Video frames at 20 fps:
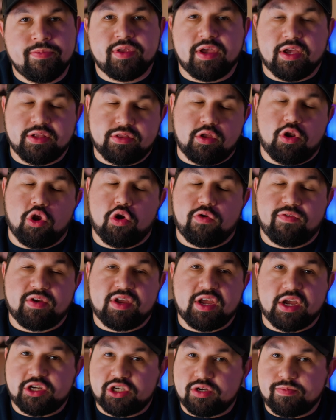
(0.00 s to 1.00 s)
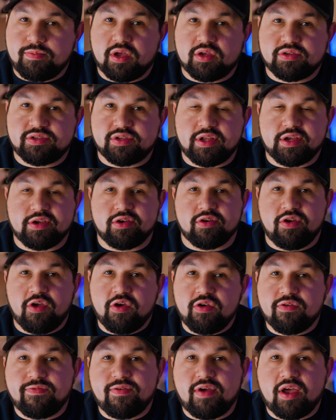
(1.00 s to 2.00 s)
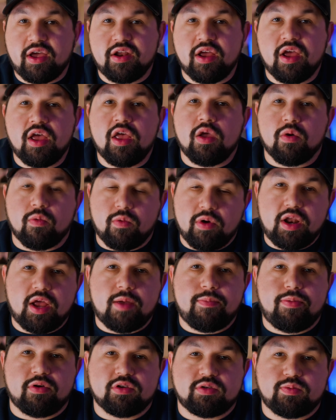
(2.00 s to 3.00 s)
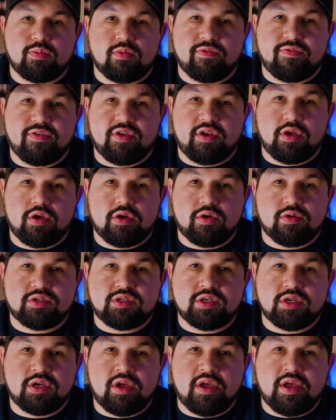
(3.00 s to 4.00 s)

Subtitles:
hit the notification bell so that you're notified when I post more videos,